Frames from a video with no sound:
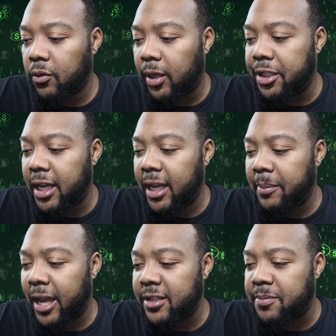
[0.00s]

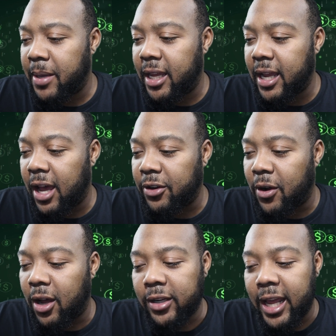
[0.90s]
Redeem SB. I don't
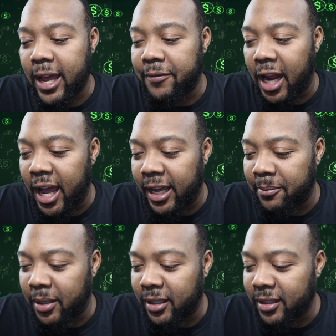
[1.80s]
know, I only have
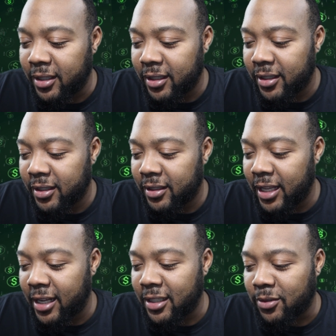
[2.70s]
9, but
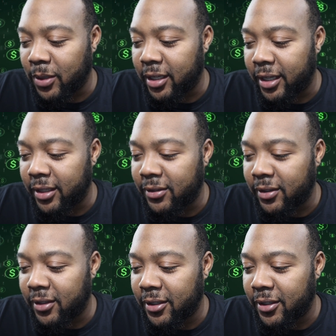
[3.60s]
that is what it is.